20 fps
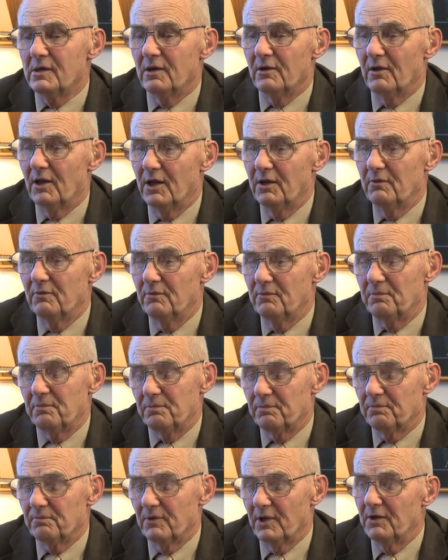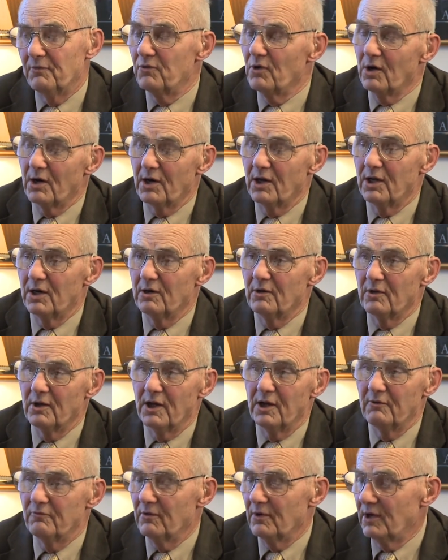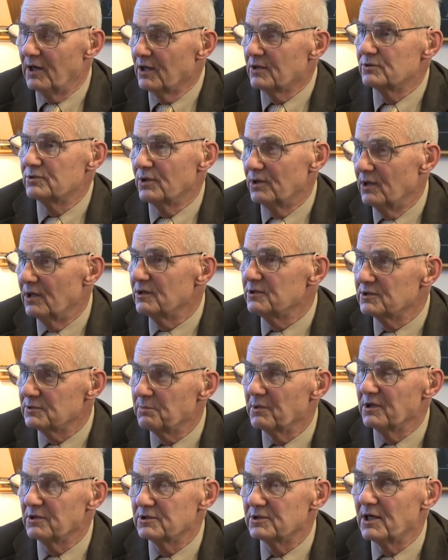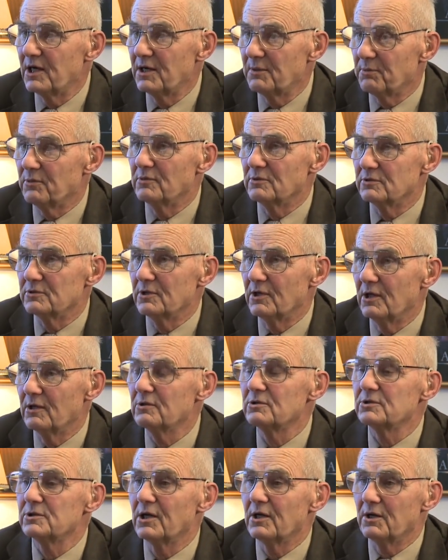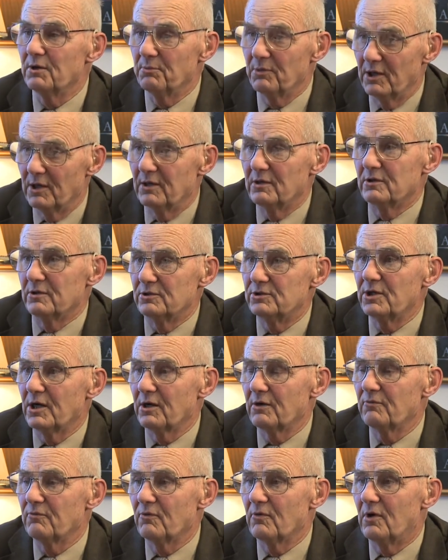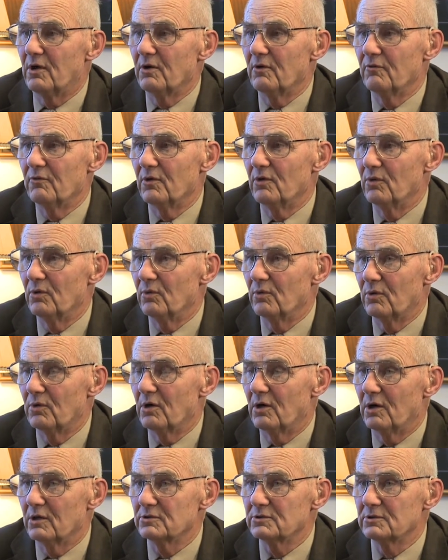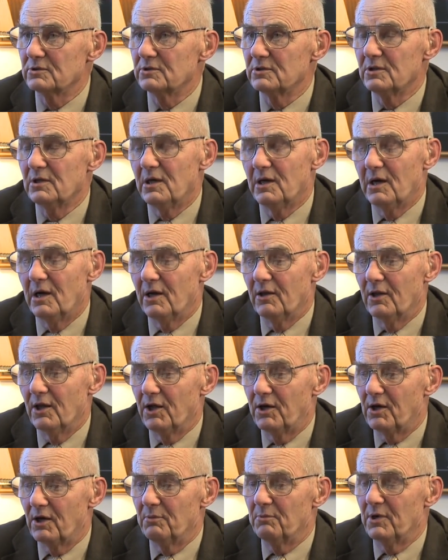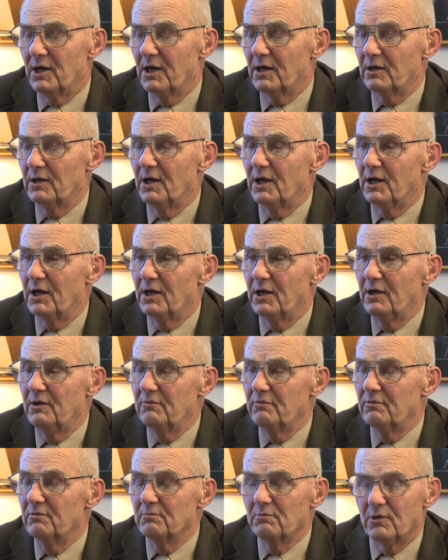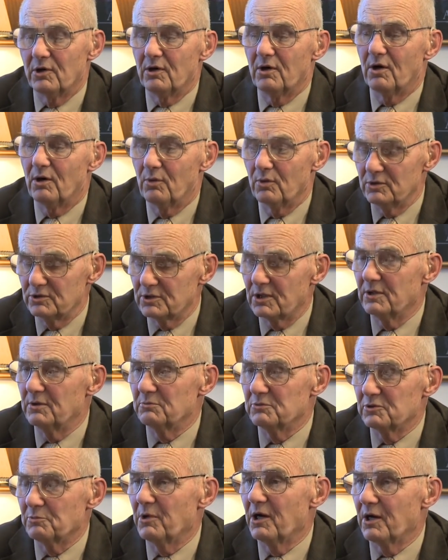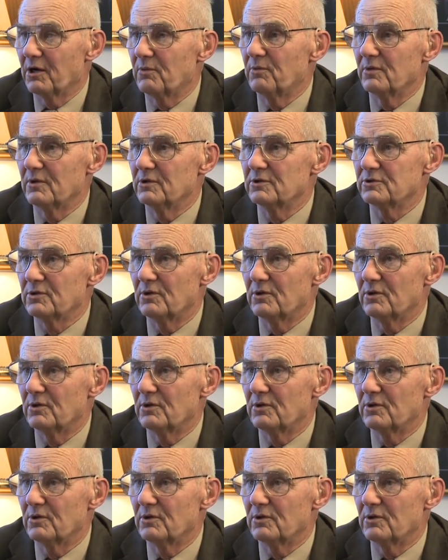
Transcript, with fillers: they've they've gone in and they've actually done split samples, and they'll send them in to check for all of the known causes. They come back negative, but it always comes back with this